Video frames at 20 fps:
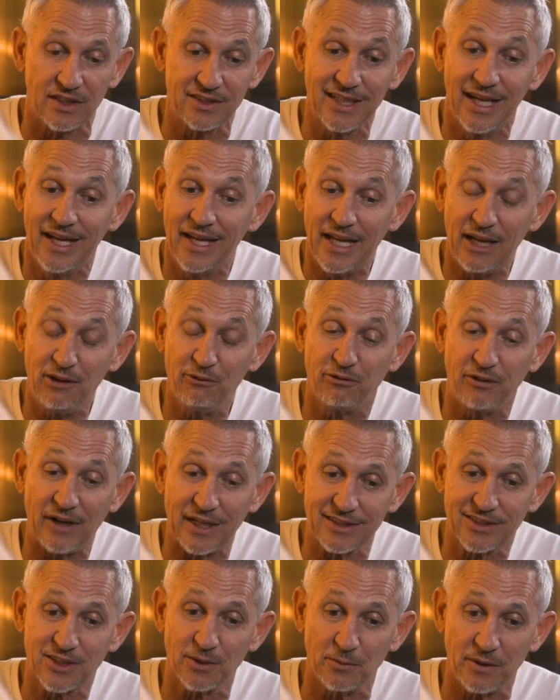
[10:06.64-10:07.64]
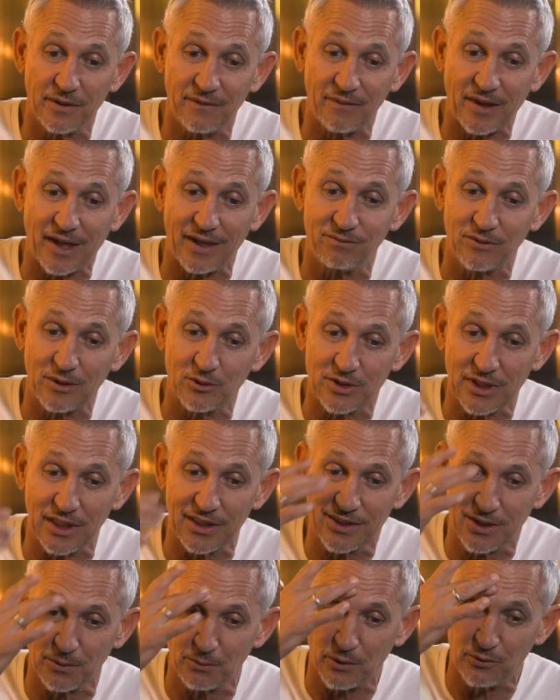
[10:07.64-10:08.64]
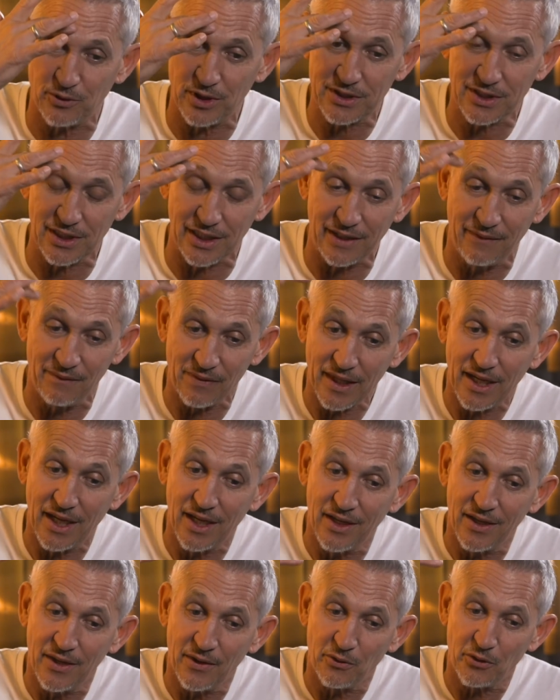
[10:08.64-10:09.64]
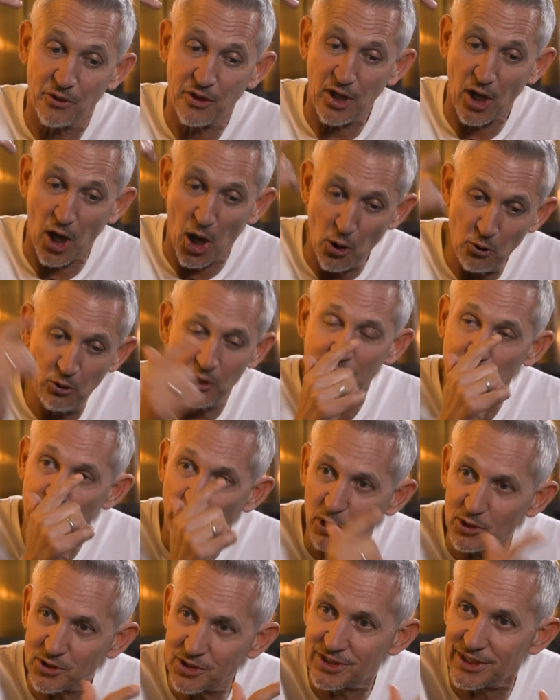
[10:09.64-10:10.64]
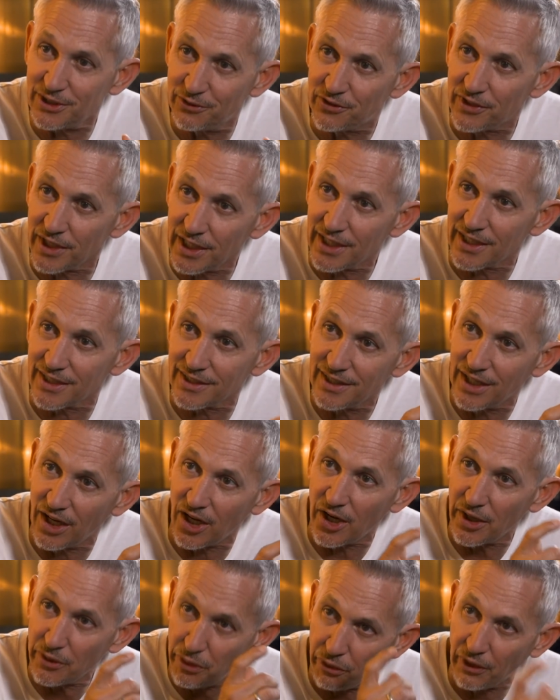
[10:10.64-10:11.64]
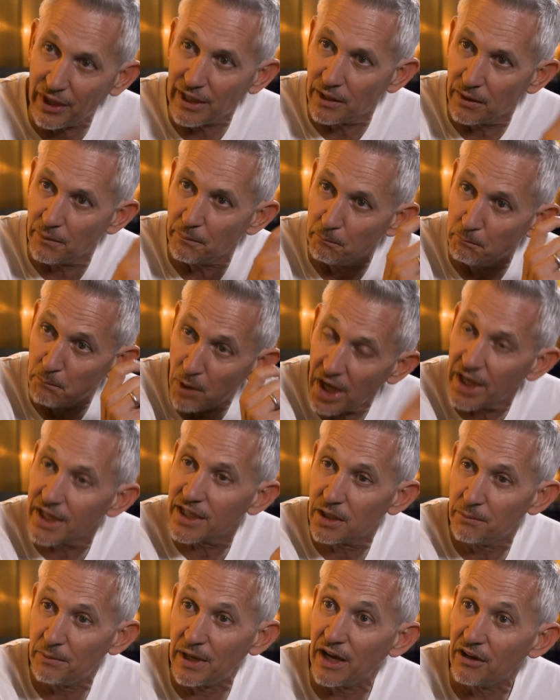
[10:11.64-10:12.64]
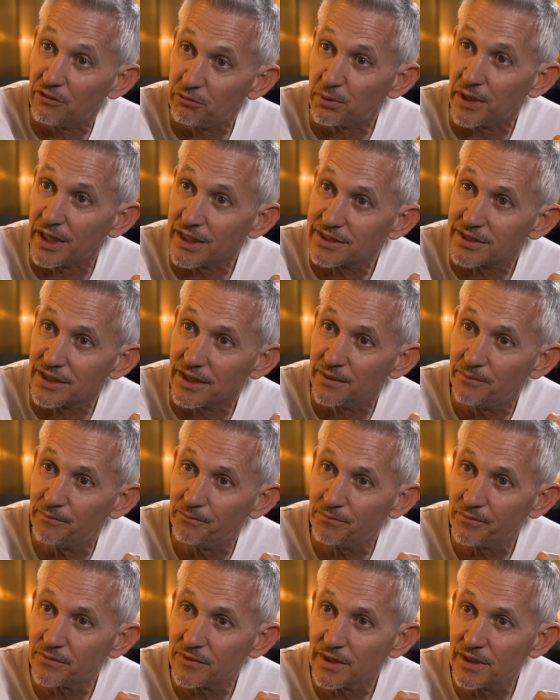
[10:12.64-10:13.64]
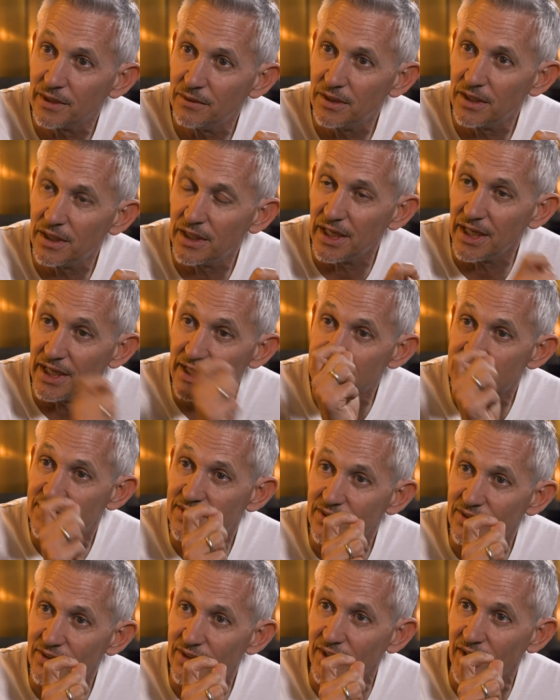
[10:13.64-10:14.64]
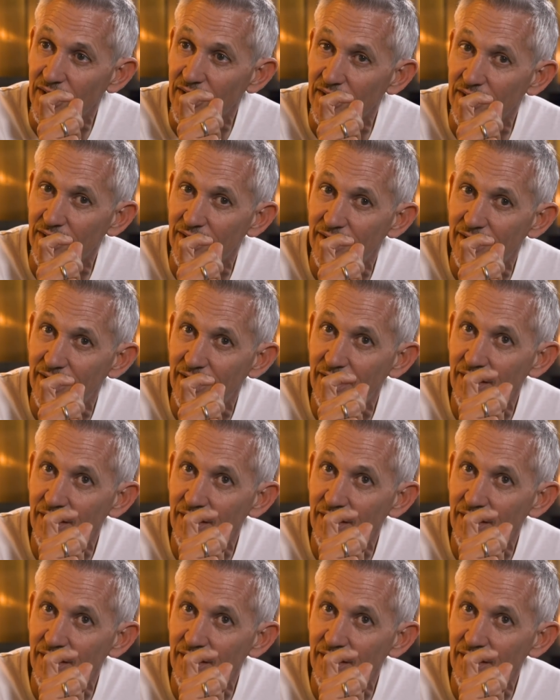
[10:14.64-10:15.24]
things. In fact, some, I was saying to someone recently, the only positive thing I think might come out of Brexit is that